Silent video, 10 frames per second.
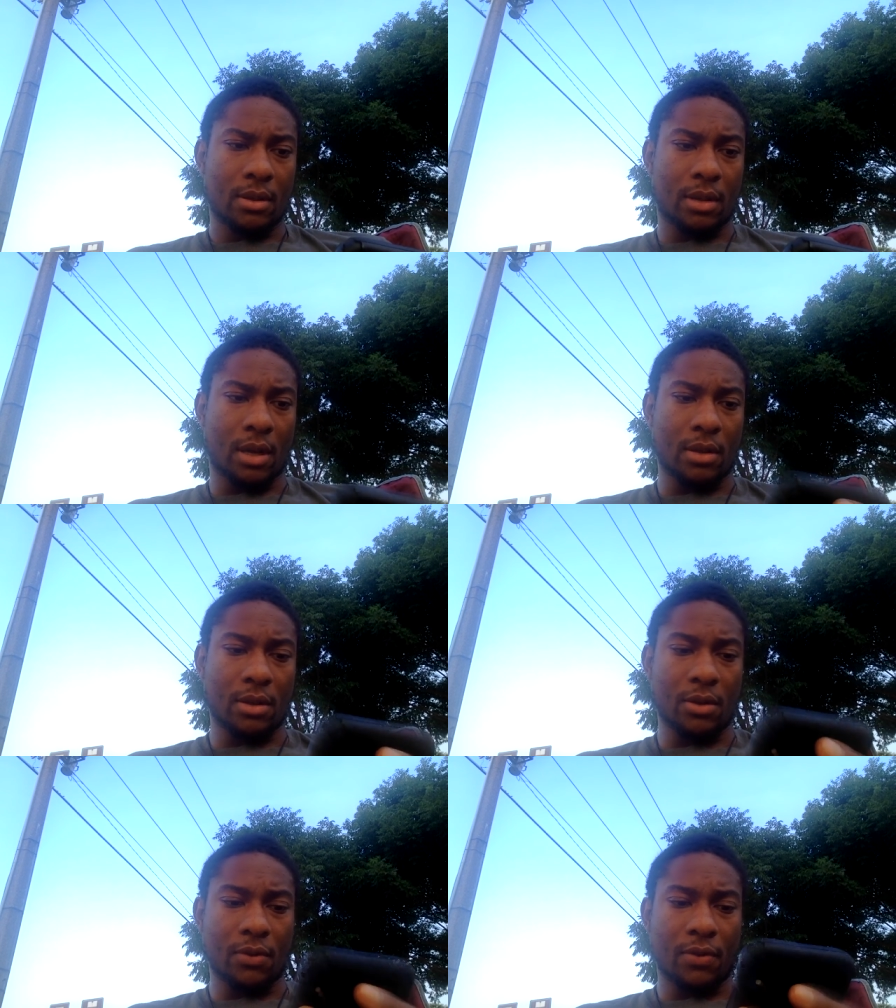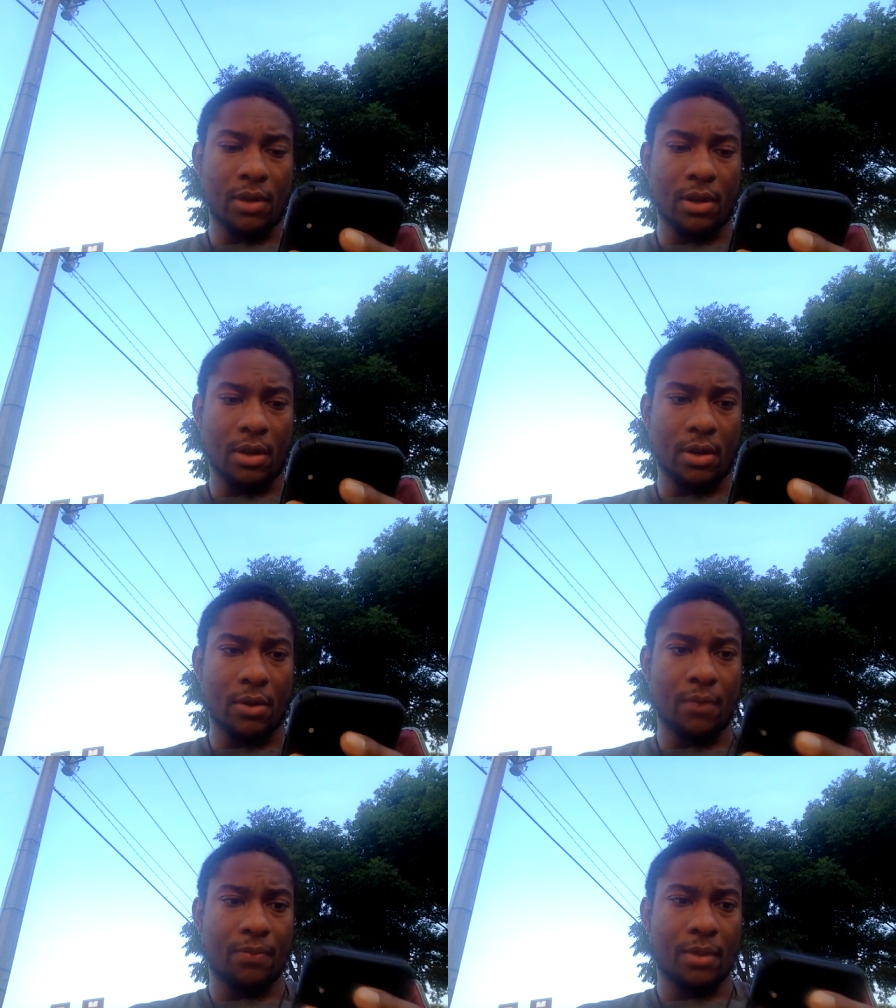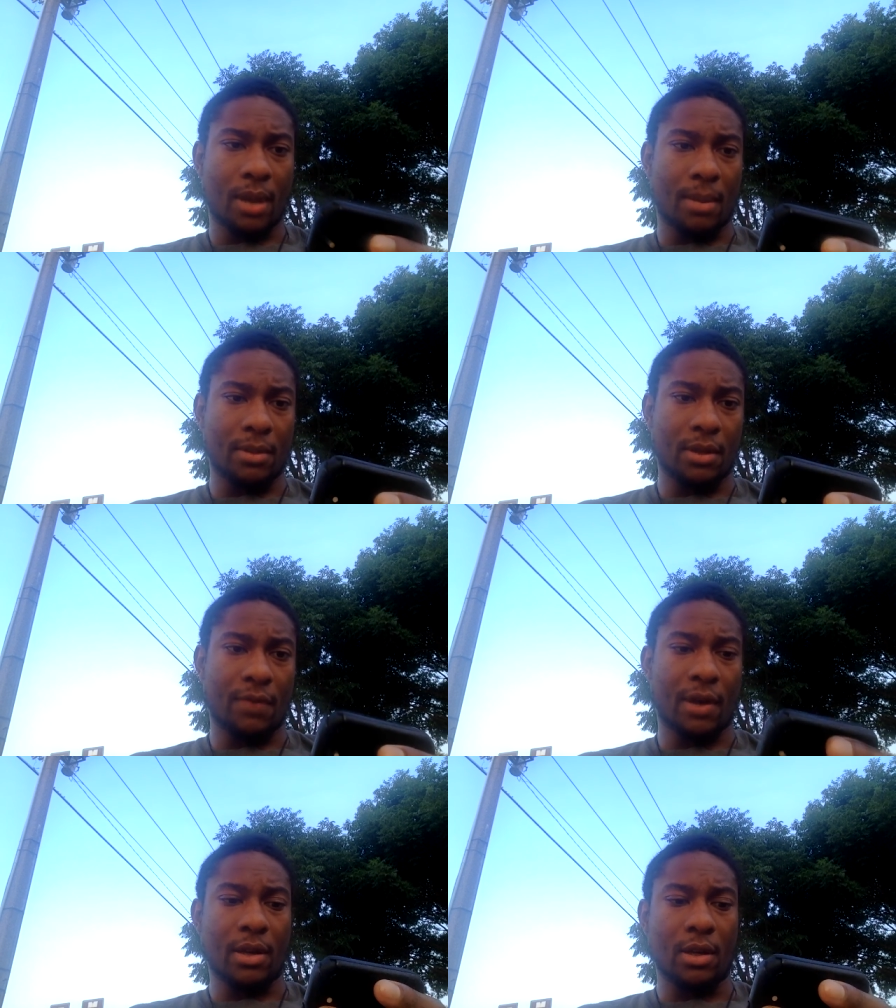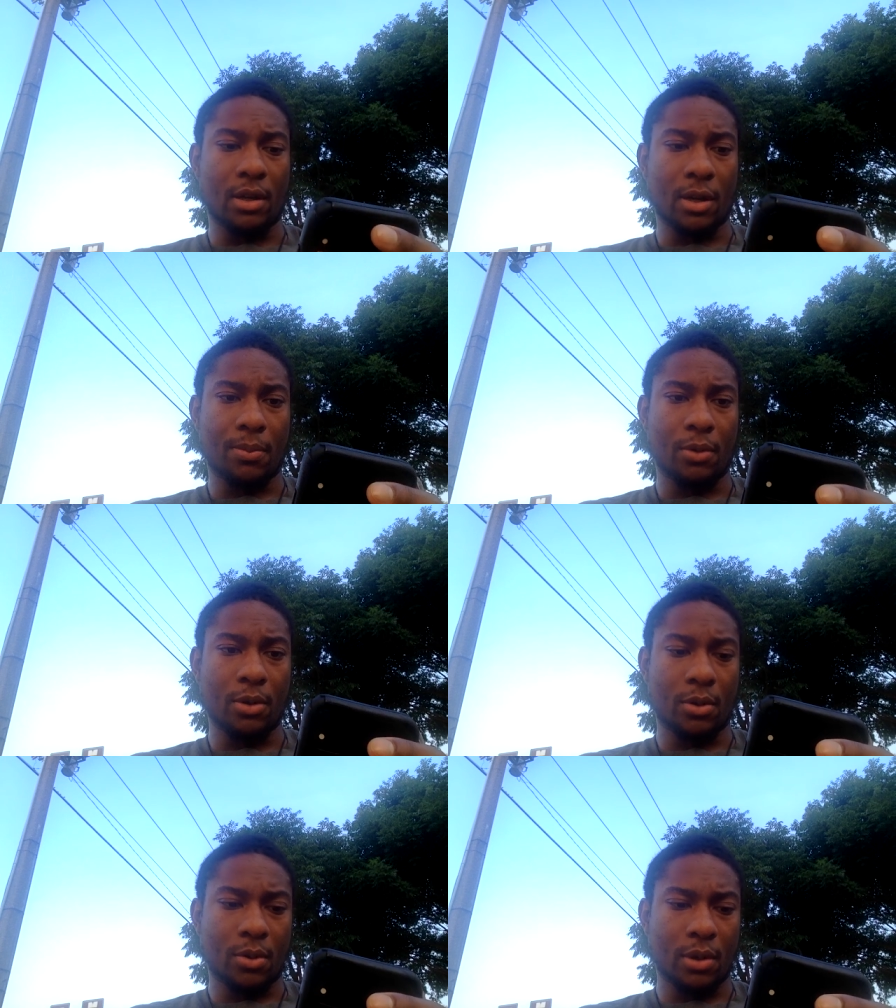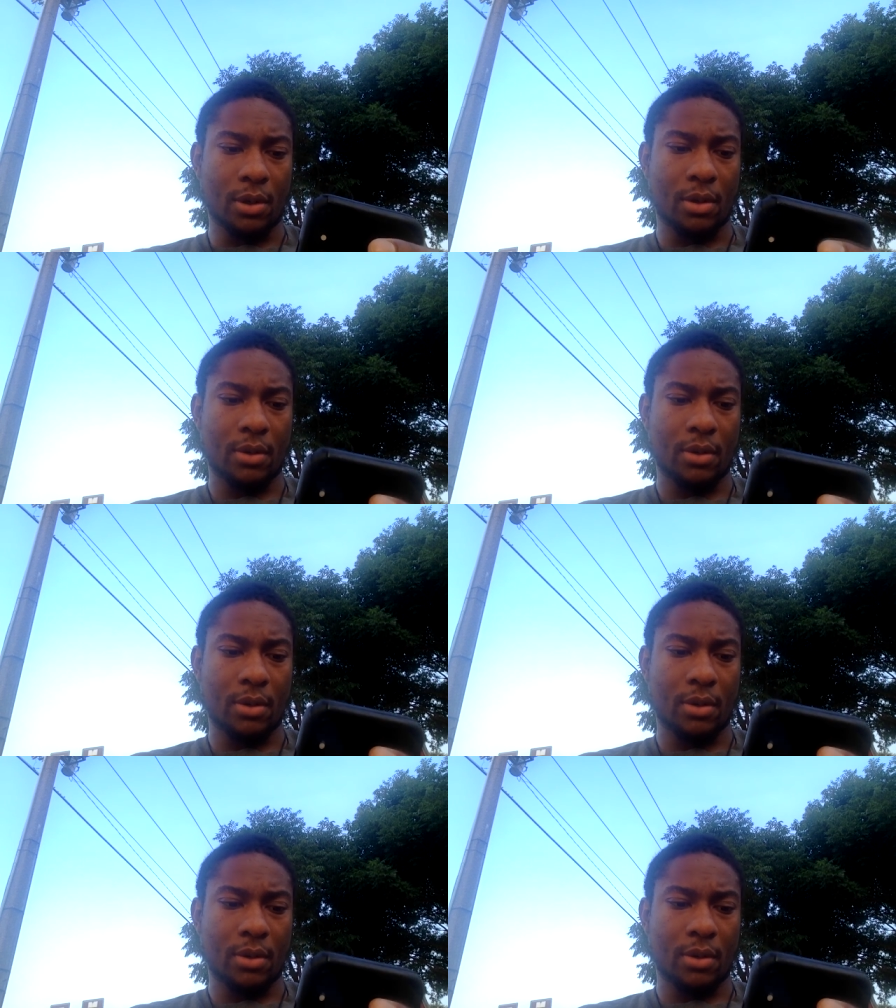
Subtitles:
Now that's a little video. I'm gonna see if I can look up real quick.